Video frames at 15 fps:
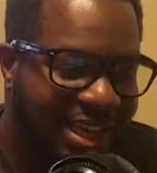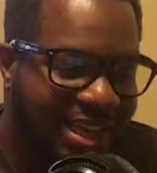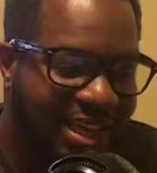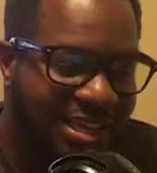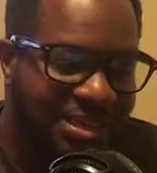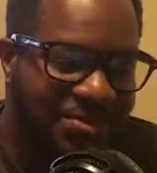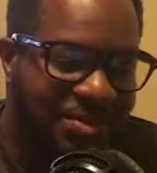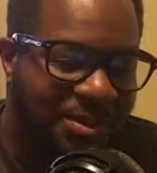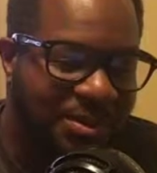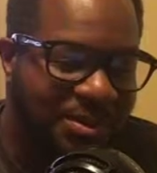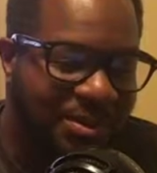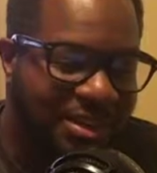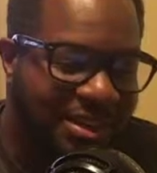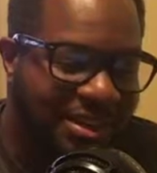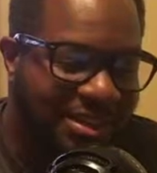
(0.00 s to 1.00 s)

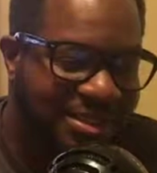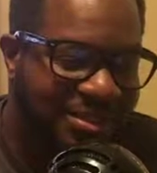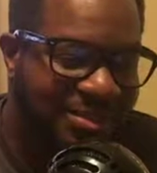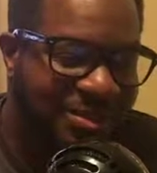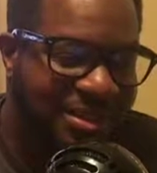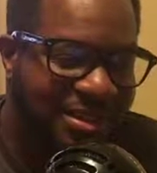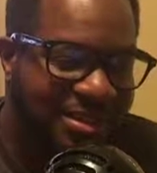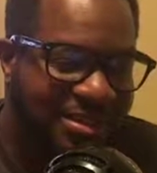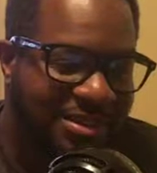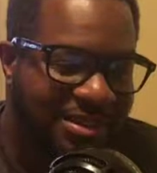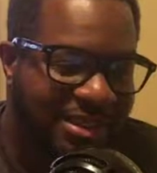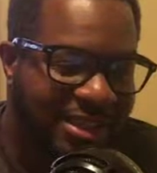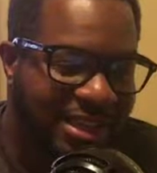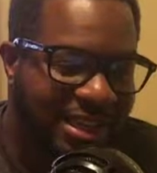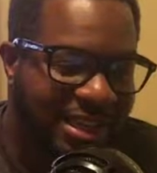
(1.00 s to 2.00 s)
Cliffsburg
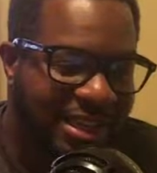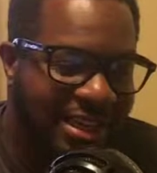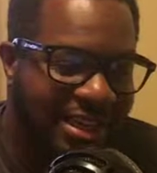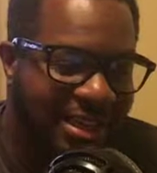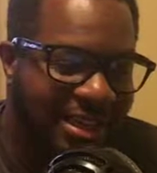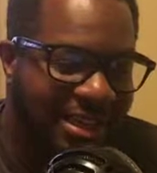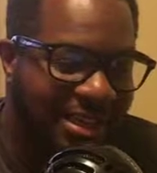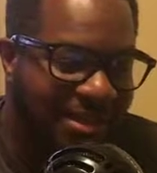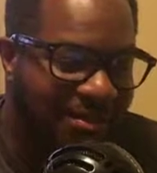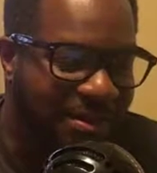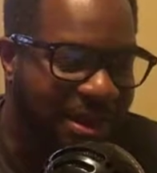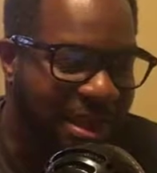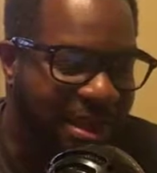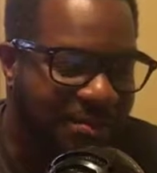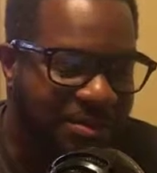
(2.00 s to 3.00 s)
Squealers, and
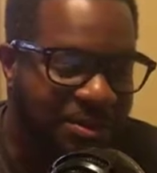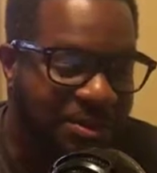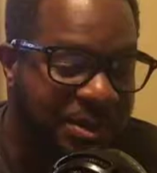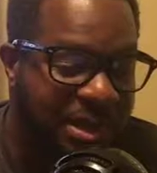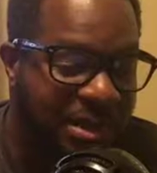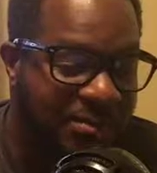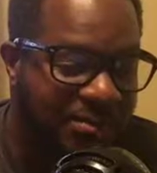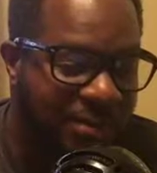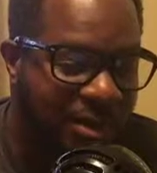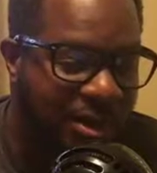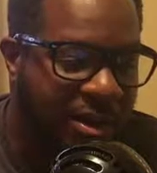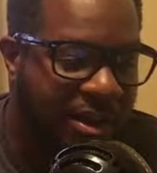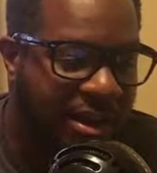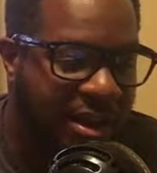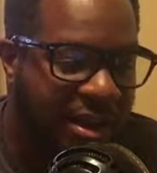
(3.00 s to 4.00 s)
we have Too Damn
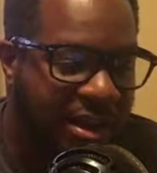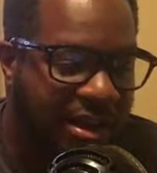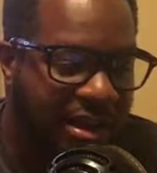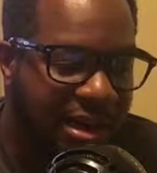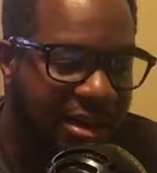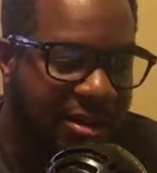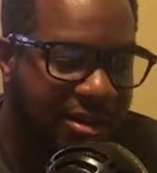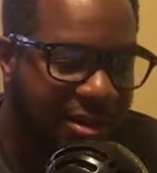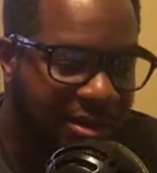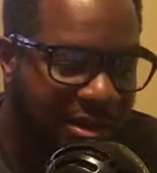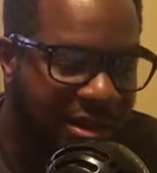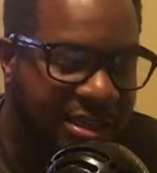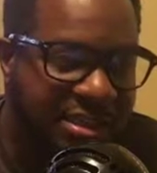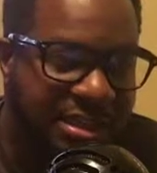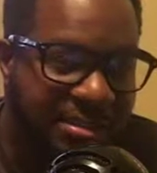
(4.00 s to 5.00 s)
Far. They are
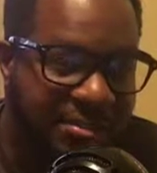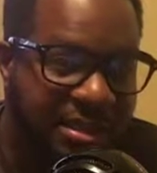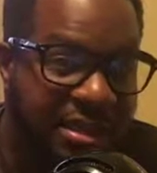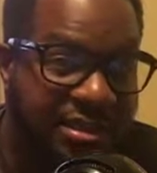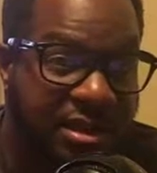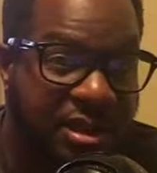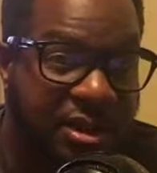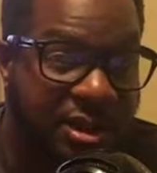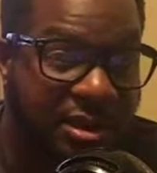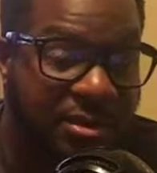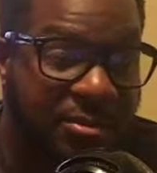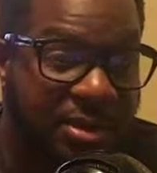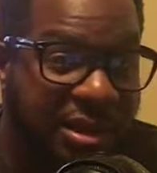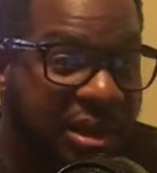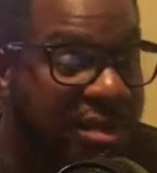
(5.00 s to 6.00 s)
currently the teams that are out
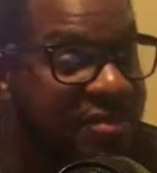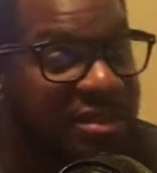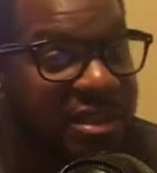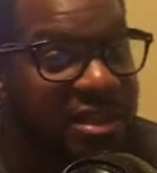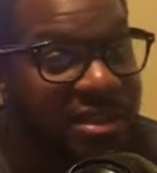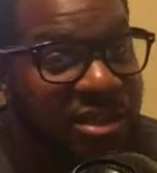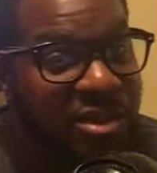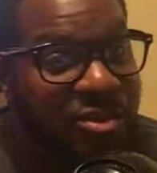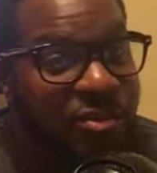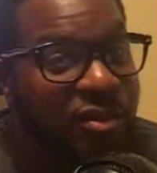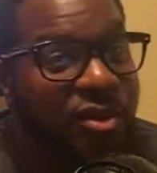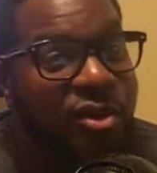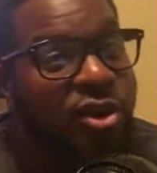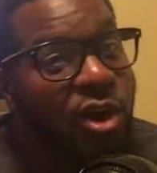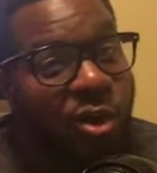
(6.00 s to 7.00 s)
of the playoffs. Is it
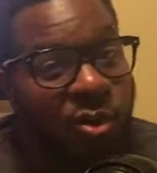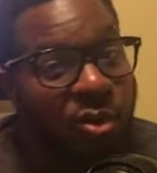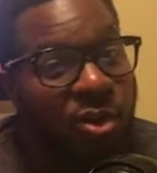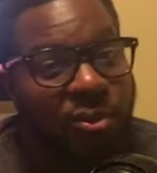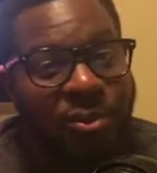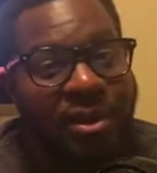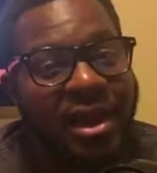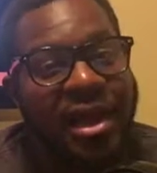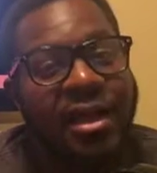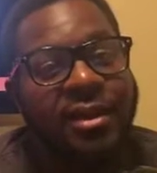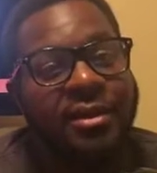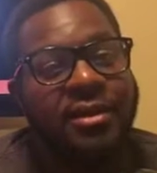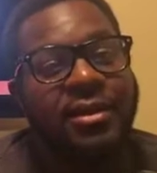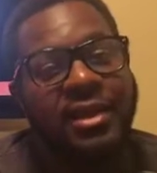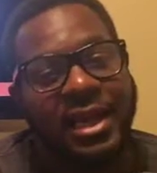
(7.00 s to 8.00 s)
over? No, we're
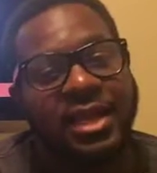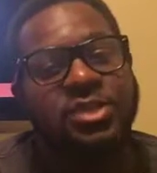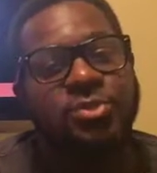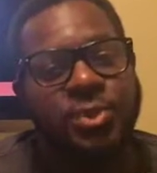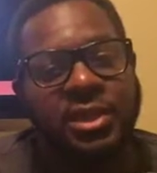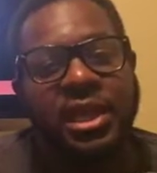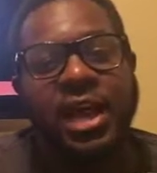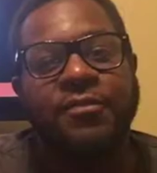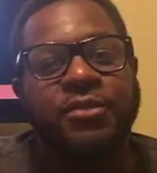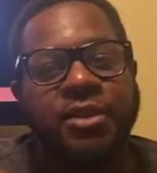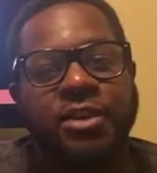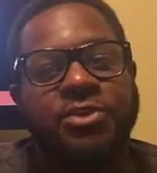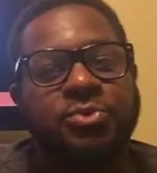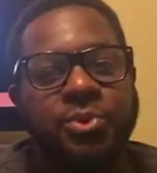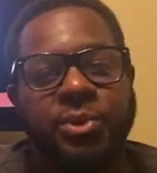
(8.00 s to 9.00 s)
not. Next week, after
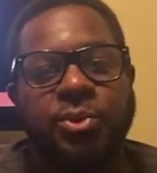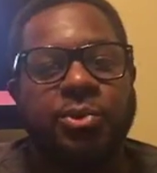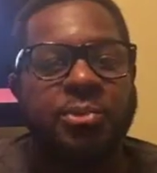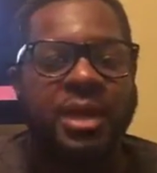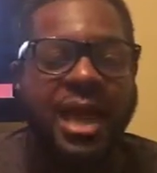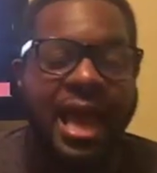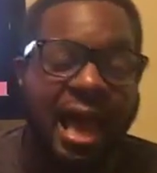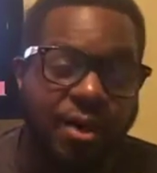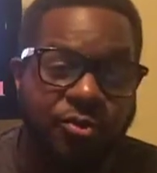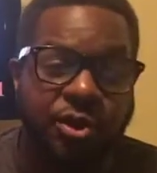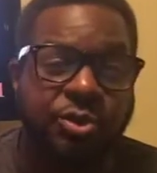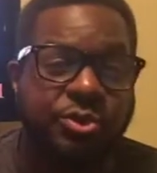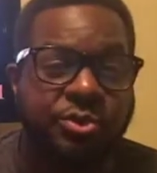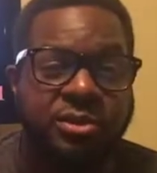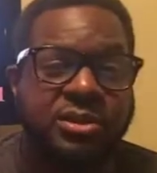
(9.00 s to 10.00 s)
this week, we'll be
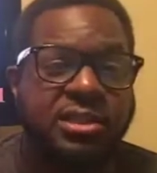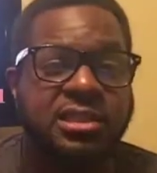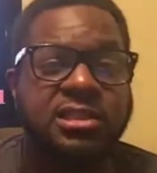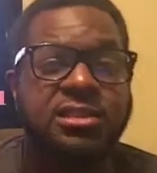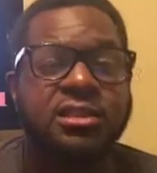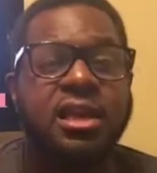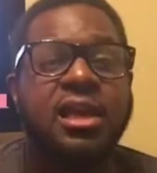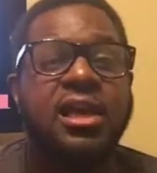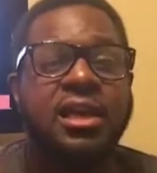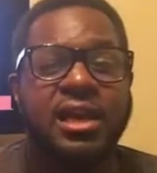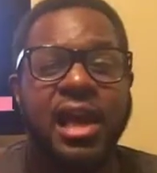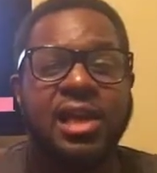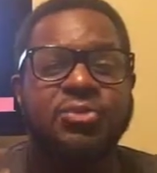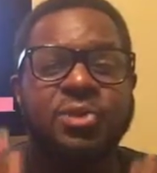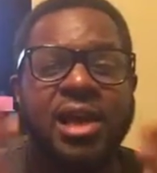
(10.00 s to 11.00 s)
halfway through the season.
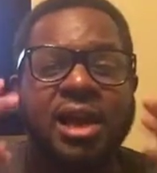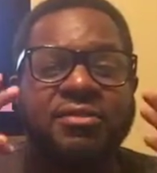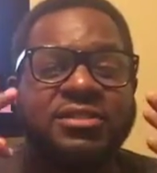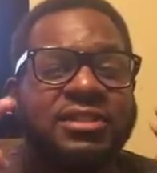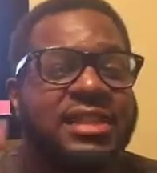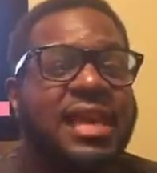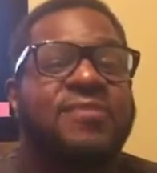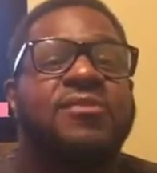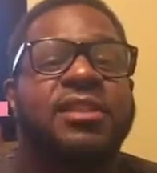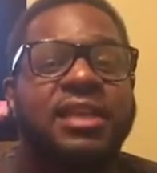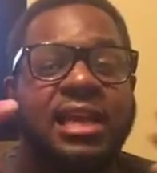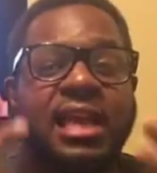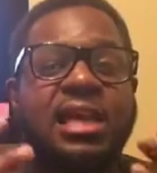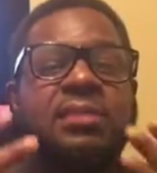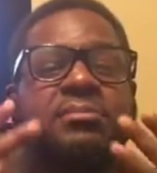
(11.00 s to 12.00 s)
Guys, we have
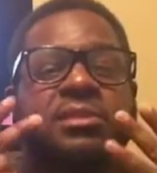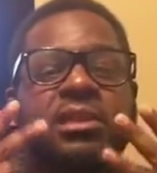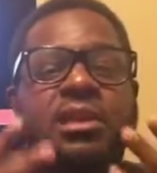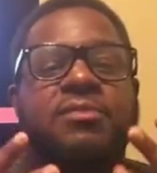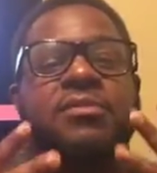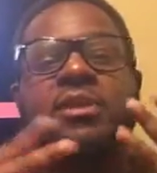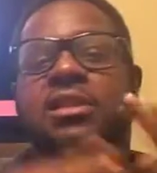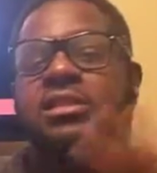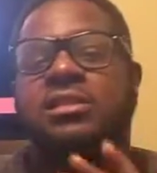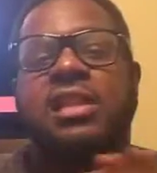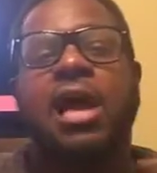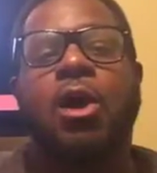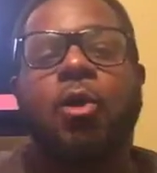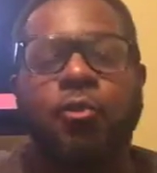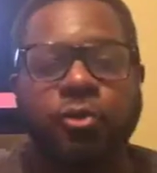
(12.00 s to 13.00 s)
7 games left. It is
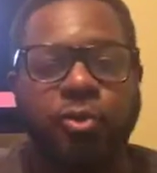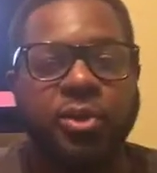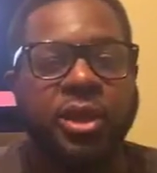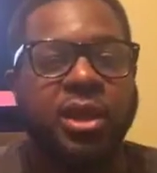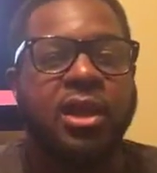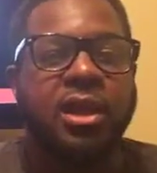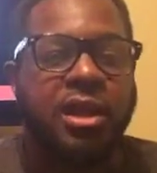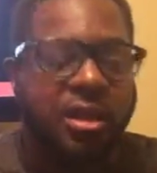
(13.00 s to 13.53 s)
not over with.